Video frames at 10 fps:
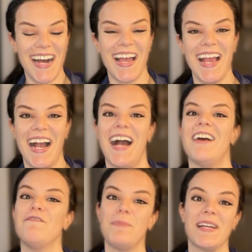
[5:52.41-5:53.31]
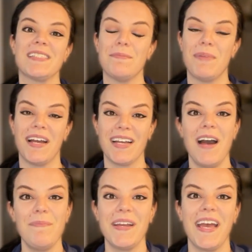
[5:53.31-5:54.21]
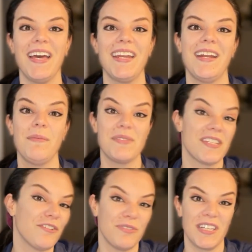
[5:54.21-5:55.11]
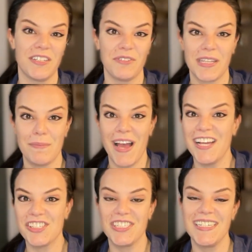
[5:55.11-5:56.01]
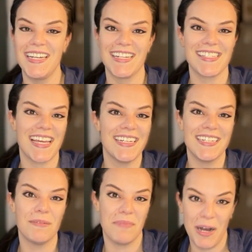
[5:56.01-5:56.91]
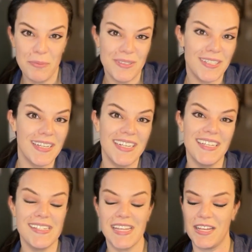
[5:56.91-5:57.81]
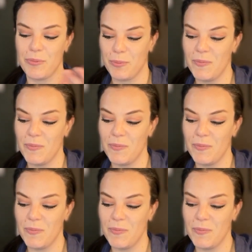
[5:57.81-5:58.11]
I have picked it back up again and I'm still feeling really passionate and excited about Pilates and